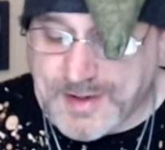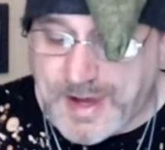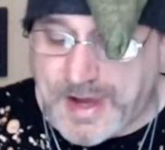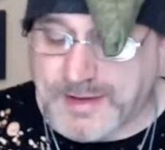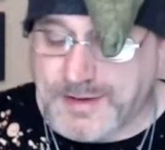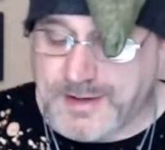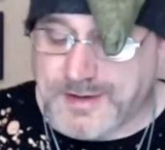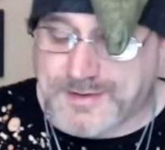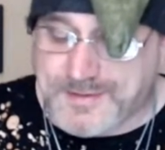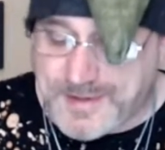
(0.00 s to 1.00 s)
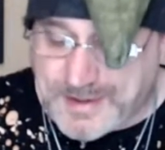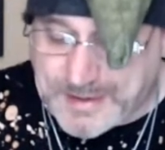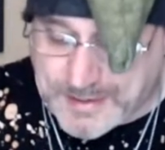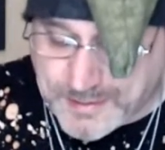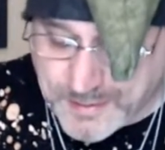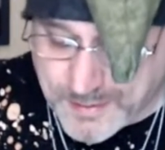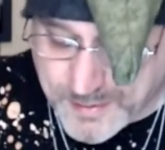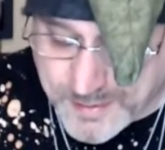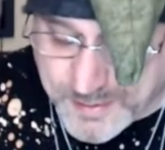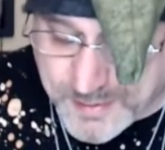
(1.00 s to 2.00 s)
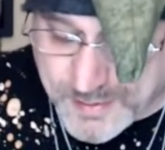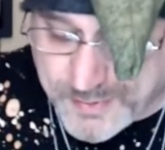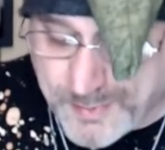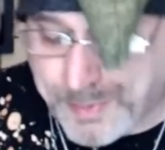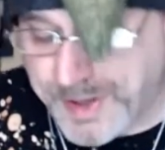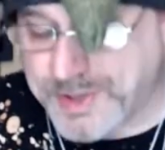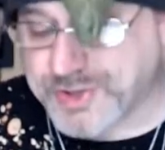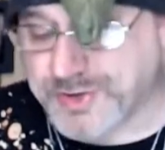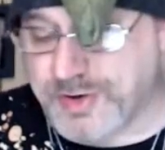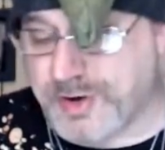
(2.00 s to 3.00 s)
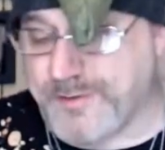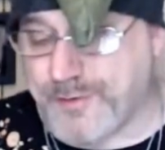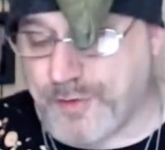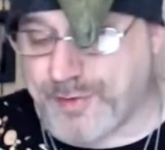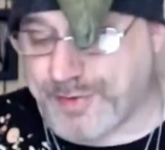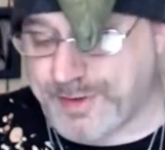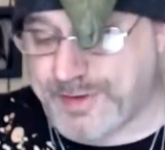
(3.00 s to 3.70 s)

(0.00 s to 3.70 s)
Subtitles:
and exceed the pleasure of earthly